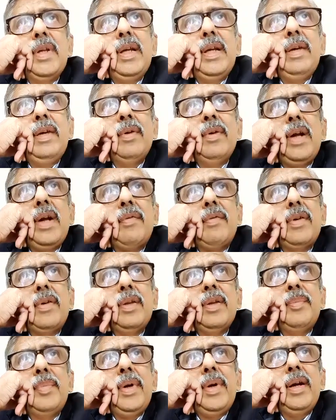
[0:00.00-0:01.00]
even after the
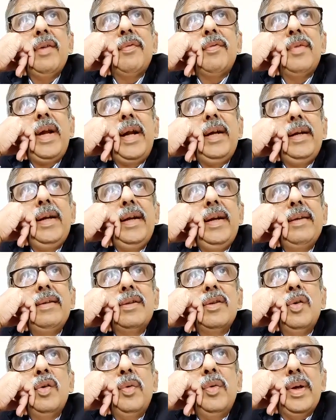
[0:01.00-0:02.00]
period of 90 days is
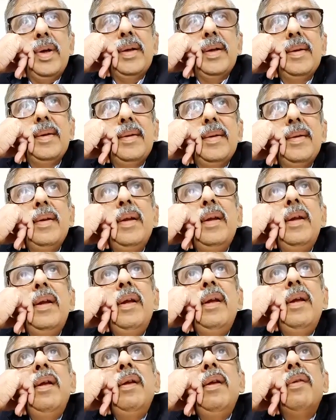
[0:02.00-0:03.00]
over.
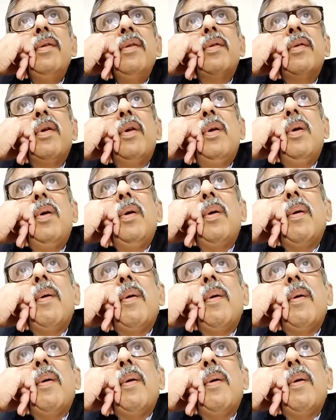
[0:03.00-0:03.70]
So,